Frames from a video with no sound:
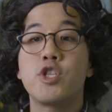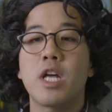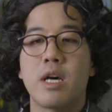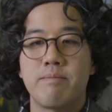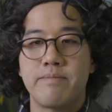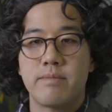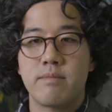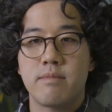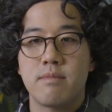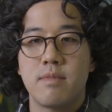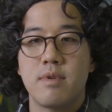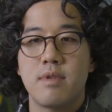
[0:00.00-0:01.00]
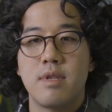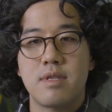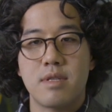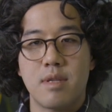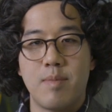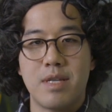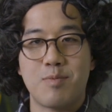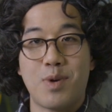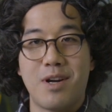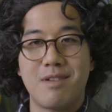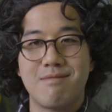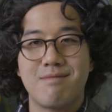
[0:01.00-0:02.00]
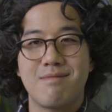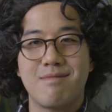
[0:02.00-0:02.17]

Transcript: Shut up. This is the best part.